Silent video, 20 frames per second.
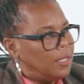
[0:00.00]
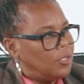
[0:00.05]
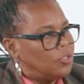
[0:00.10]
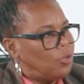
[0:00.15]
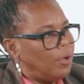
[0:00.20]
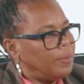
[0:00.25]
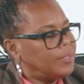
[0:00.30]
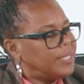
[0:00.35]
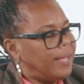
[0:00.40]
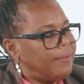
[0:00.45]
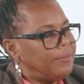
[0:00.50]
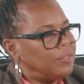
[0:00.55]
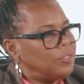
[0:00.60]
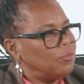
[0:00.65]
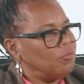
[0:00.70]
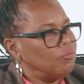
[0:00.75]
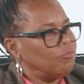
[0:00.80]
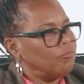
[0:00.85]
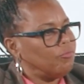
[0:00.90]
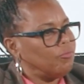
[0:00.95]
So I was having
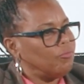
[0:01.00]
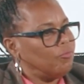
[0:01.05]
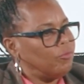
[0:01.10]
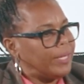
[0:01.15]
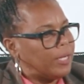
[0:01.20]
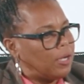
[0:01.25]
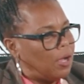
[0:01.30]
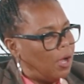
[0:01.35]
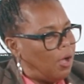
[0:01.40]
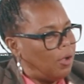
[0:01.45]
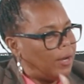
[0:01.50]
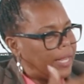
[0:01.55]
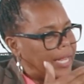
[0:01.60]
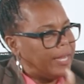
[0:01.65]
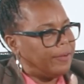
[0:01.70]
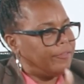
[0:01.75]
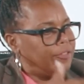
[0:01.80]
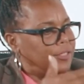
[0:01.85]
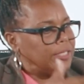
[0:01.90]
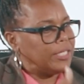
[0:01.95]
to recall
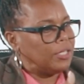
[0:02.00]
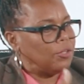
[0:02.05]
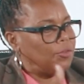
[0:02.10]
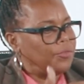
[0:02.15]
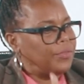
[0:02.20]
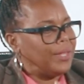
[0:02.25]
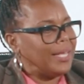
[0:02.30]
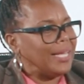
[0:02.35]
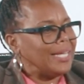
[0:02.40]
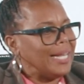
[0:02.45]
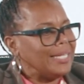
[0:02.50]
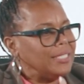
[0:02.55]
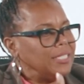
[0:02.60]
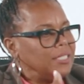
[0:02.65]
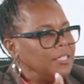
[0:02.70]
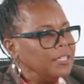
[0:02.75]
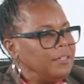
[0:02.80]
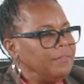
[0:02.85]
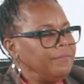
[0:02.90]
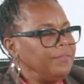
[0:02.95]
every single thing, and I
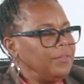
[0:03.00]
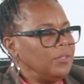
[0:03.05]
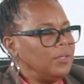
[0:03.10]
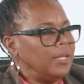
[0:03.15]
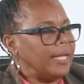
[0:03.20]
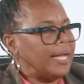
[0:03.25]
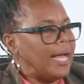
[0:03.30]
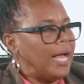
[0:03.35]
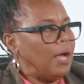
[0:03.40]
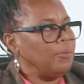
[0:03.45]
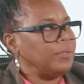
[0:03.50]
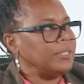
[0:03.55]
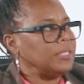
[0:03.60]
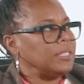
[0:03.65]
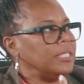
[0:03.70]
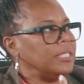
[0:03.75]
just didn't feel like I was